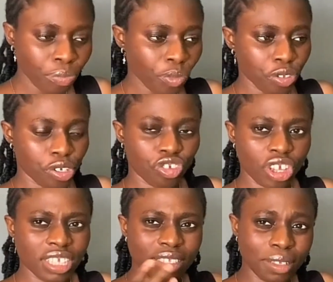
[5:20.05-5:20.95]
so it's
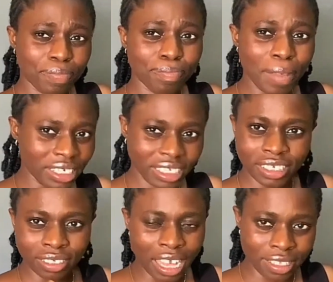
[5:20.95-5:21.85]
just the
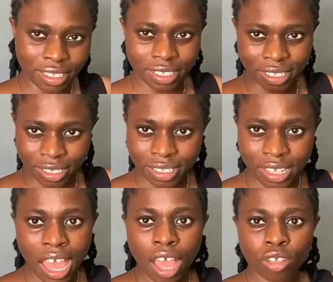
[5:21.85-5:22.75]
machine as it is.
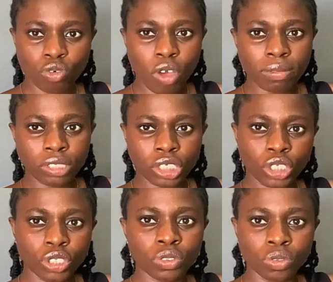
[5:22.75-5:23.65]
So I'm
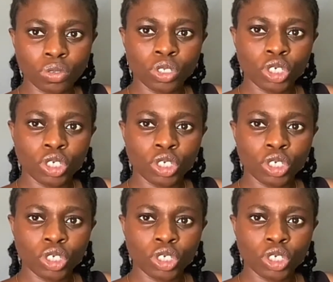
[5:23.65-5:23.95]
just to